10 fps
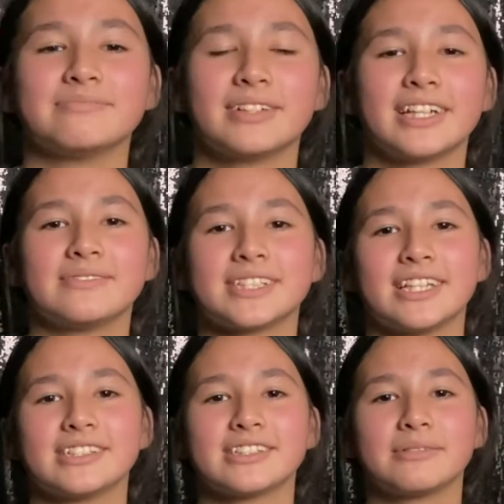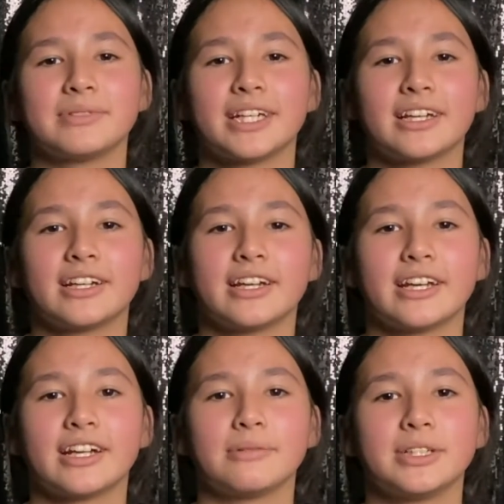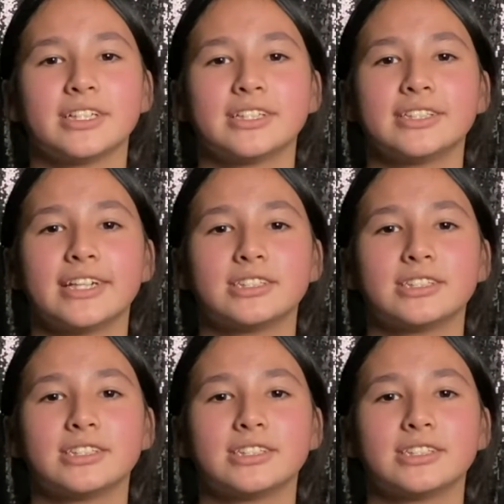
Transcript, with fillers: My name is Angelique Miana and I'm here today